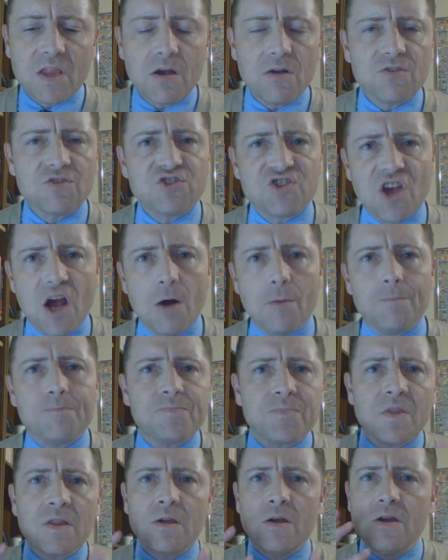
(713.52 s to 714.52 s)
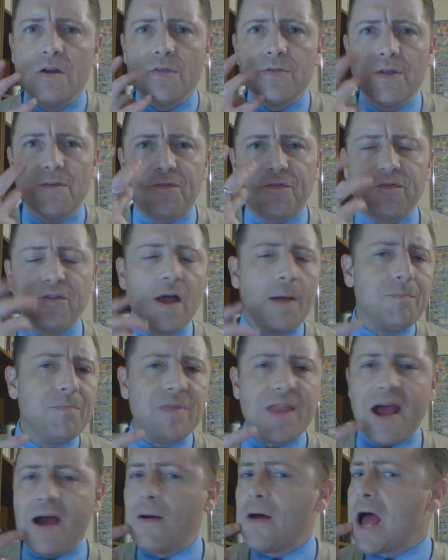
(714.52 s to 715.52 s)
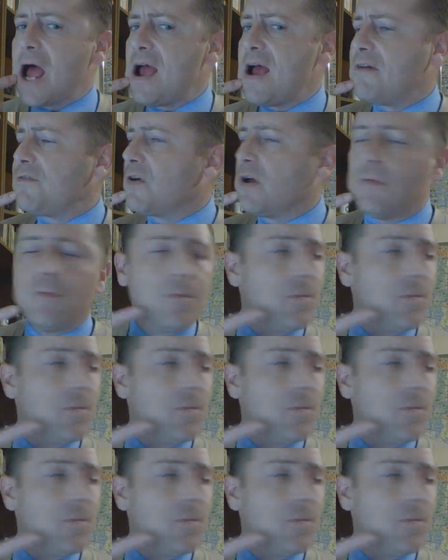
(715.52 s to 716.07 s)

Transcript: So the flip. Now I have a,